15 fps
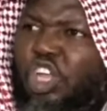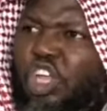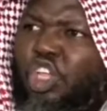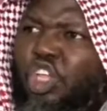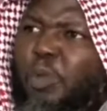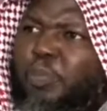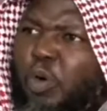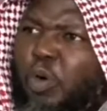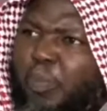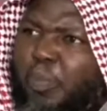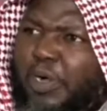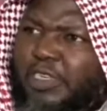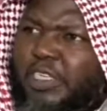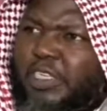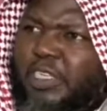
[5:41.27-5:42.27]
a
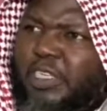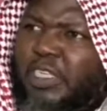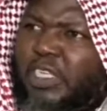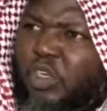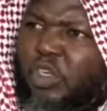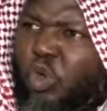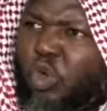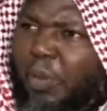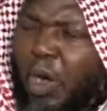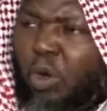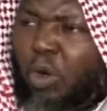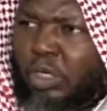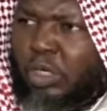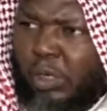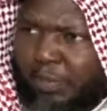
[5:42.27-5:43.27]
property,
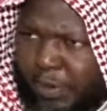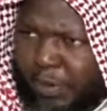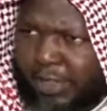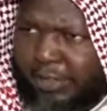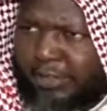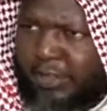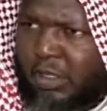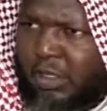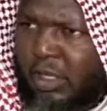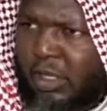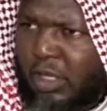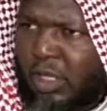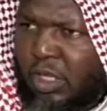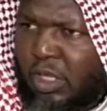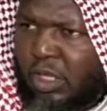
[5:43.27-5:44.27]
nobody on the place.
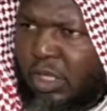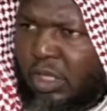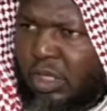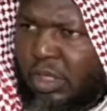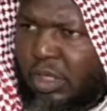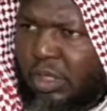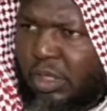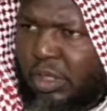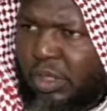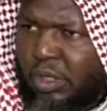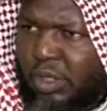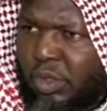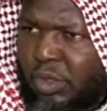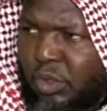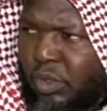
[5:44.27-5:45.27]

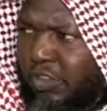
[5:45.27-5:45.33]
You know,